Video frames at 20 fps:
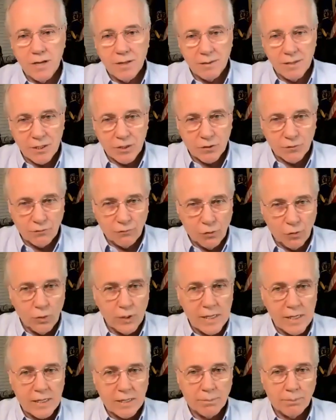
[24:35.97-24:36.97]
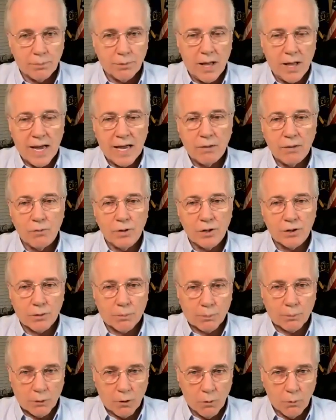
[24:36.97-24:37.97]
that is fully compliant with
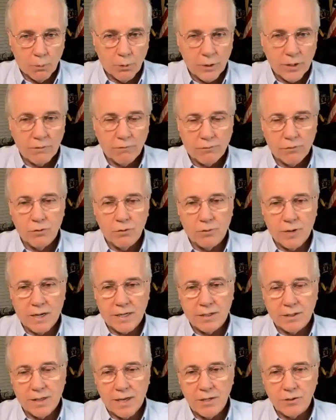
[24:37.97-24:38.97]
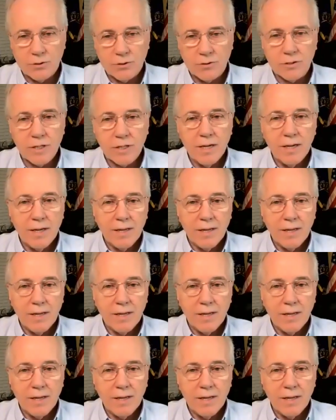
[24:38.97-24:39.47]
appropriate food regulations.